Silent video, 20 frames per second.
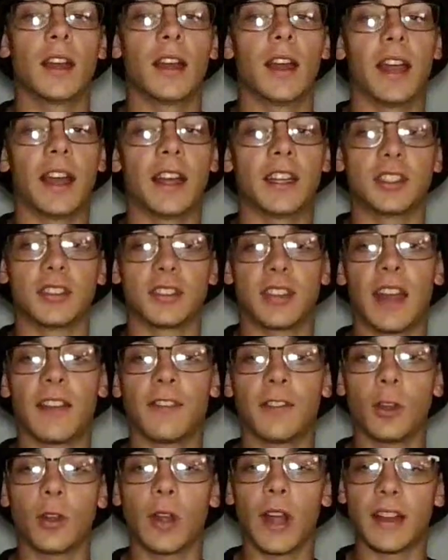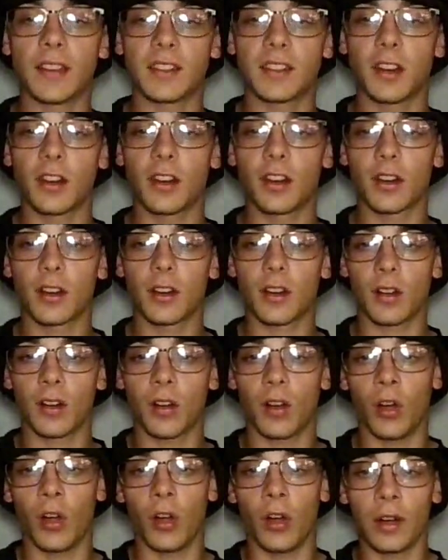and just have you guys here
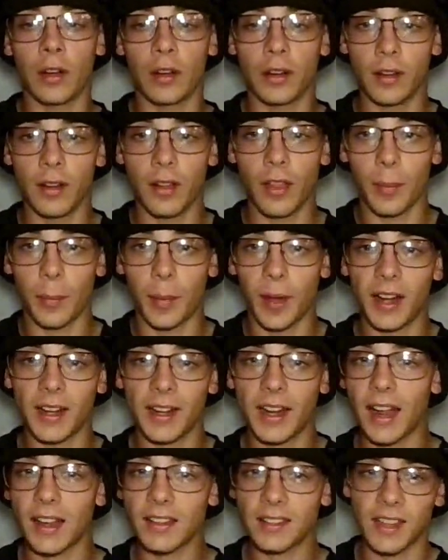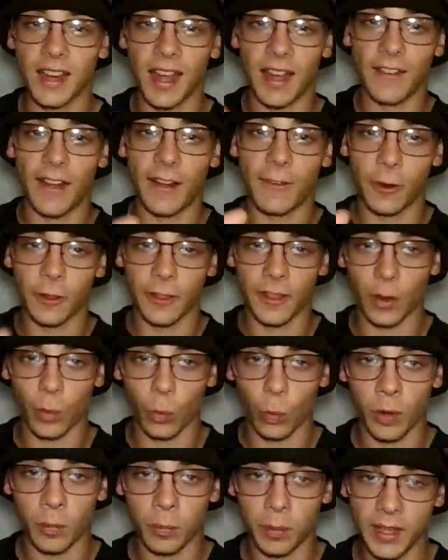on the podcast and have everything in
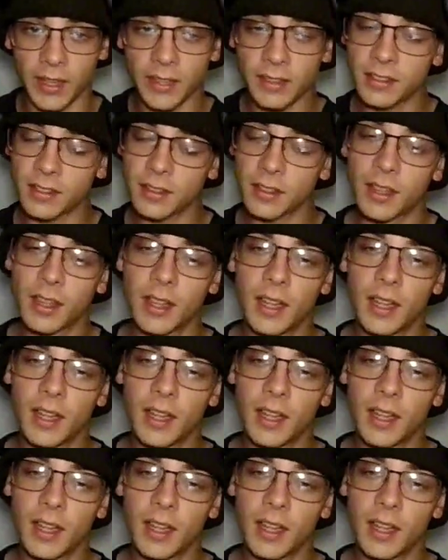one place.